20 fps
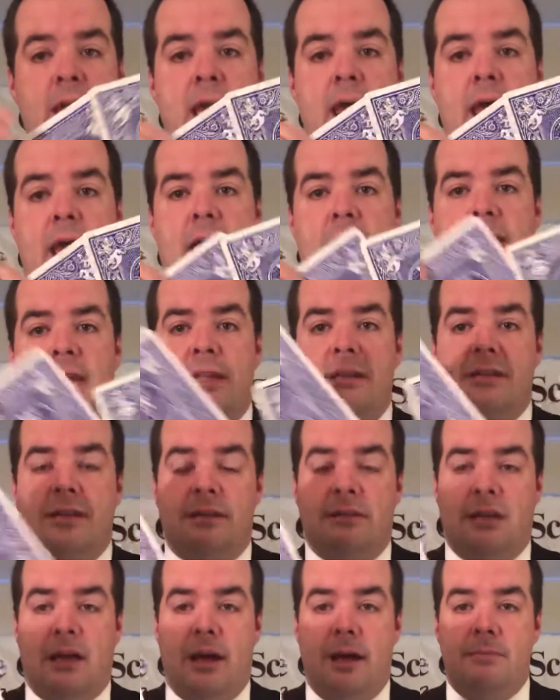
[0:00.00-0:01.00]
And then
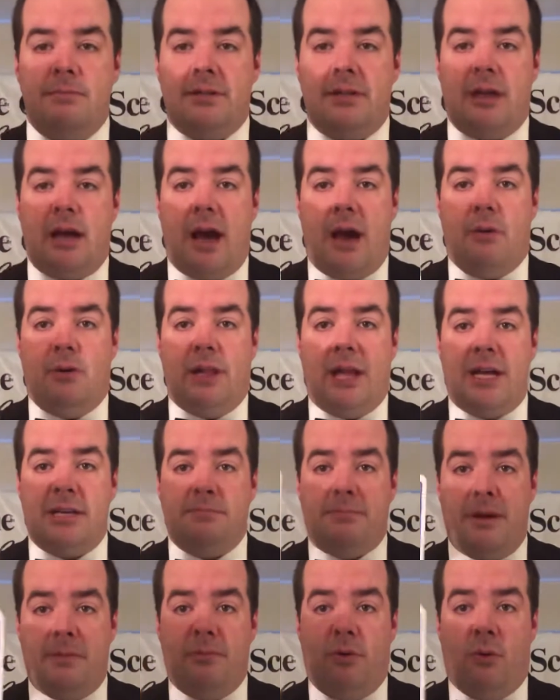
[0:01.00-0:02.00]
sometimes I will ask
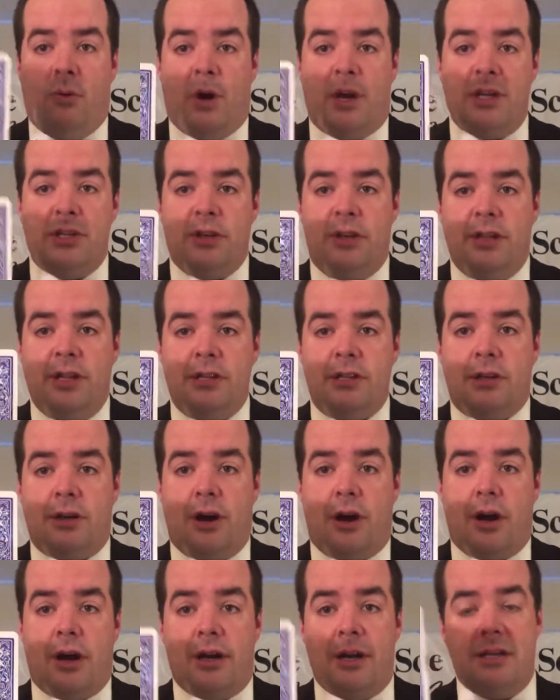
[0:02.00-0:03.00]
people, what is on this
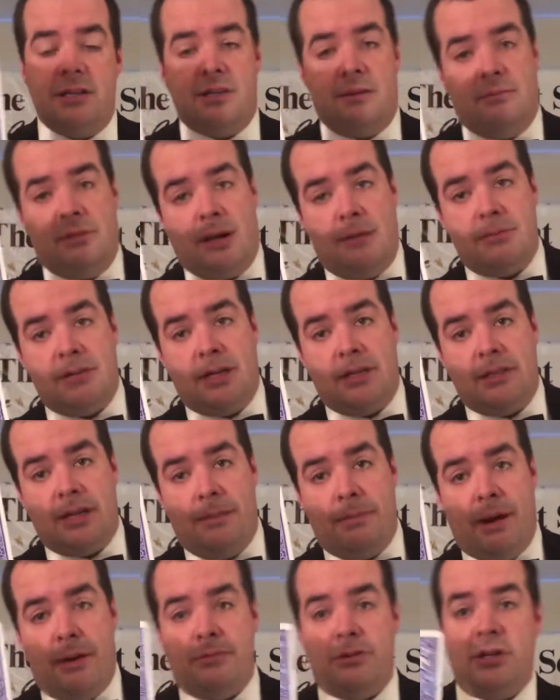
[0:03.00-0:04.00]
card? Sometimes they say
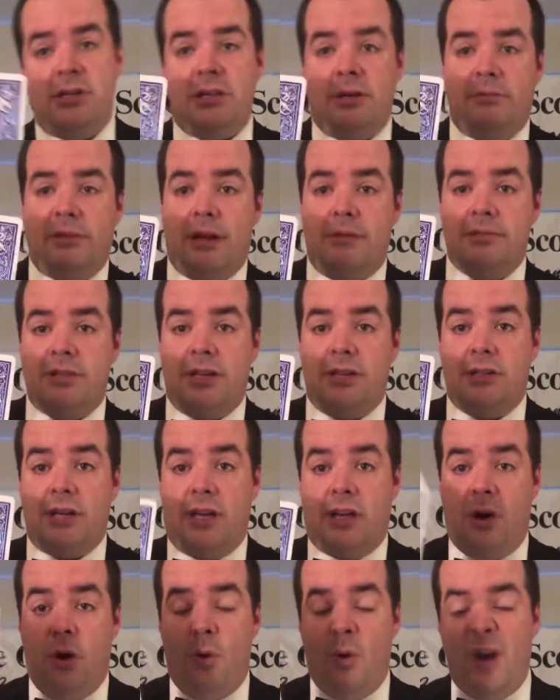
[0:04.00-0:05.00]
Pepsi, sometimes they say
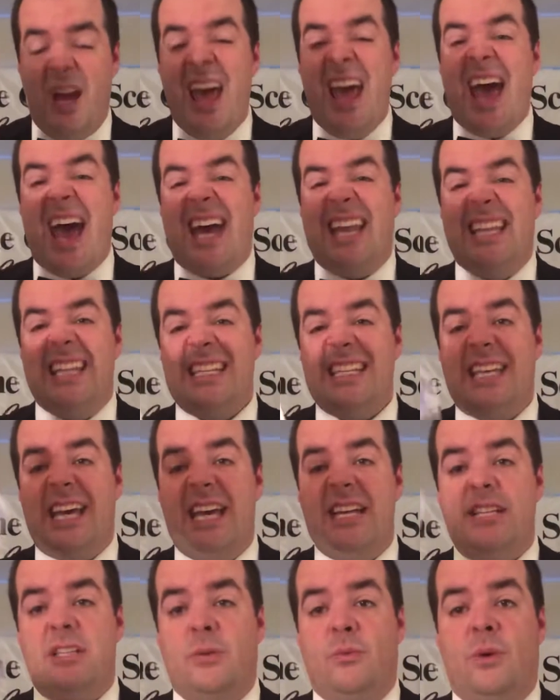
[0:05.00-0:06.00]
Coke, and in this
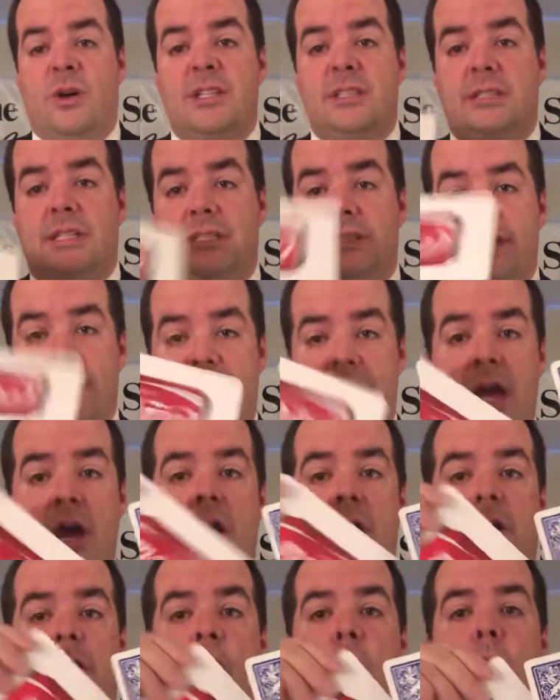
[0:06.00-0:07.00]
case, the ones that say
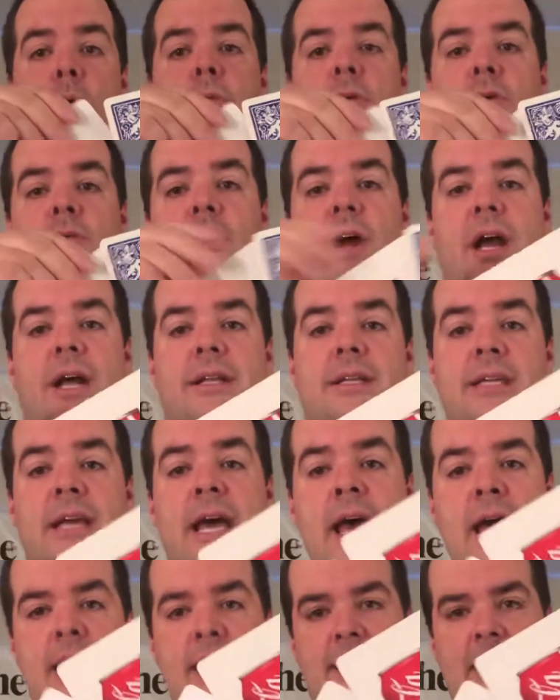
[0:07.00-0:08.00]
Coke were right.
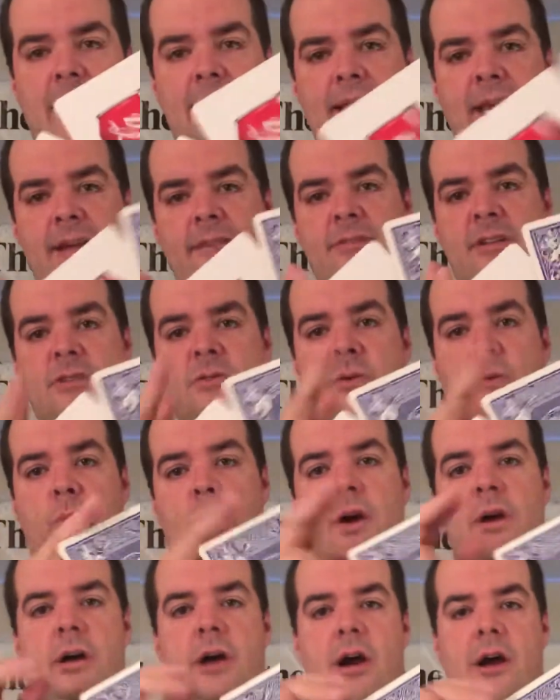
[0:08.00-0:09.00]
That leaves us with
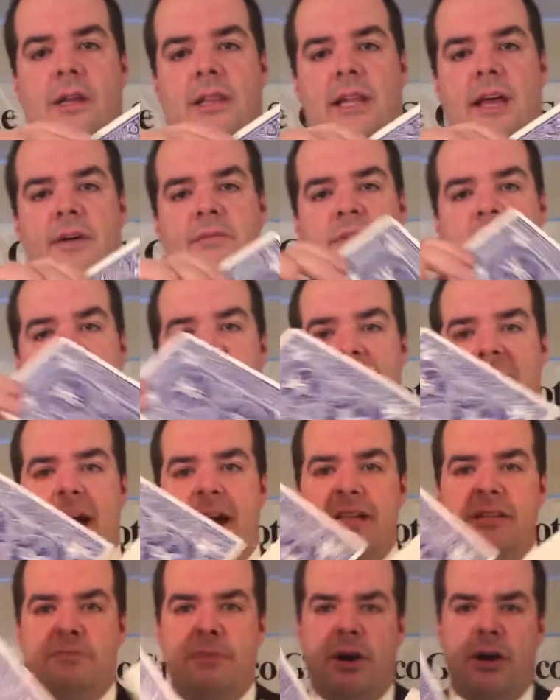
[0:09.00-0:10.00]
1 card left, and I
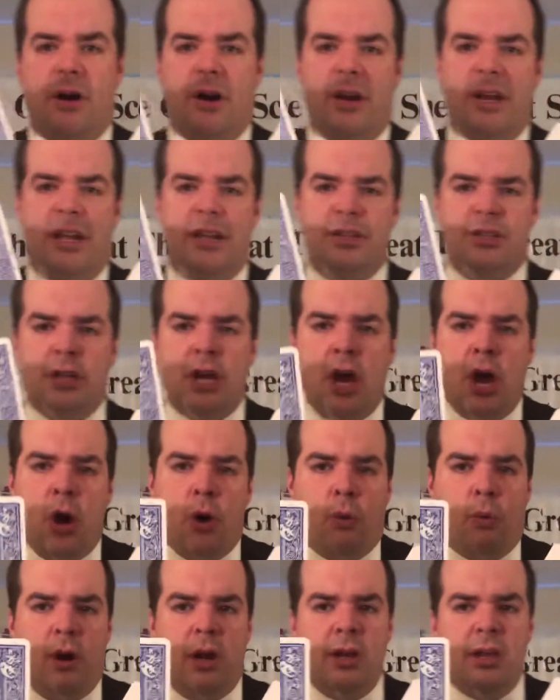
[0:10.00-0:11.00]
ask my audience,
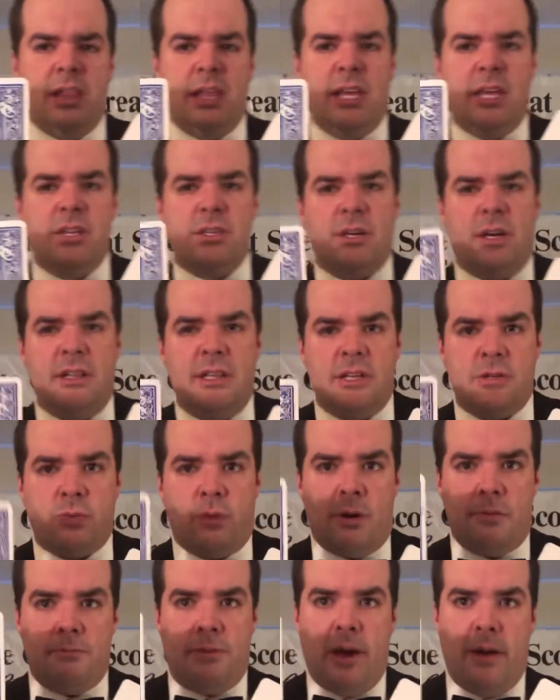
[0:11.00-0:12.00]
what do you think is on this
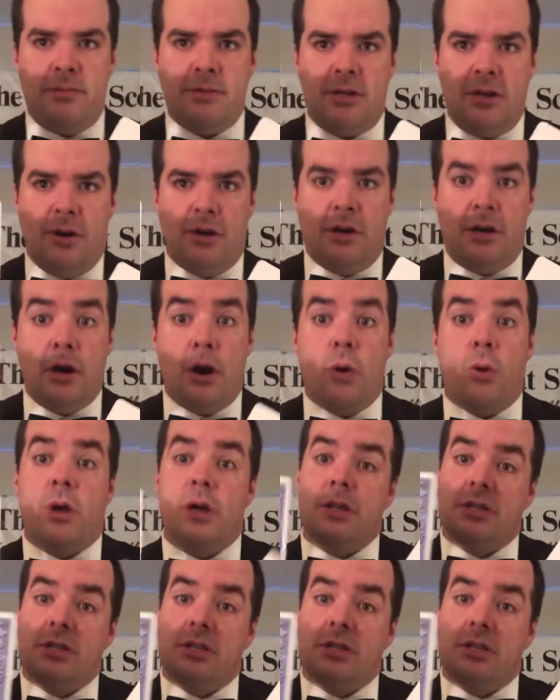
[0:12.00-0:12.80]
one, Pepsi or Coke?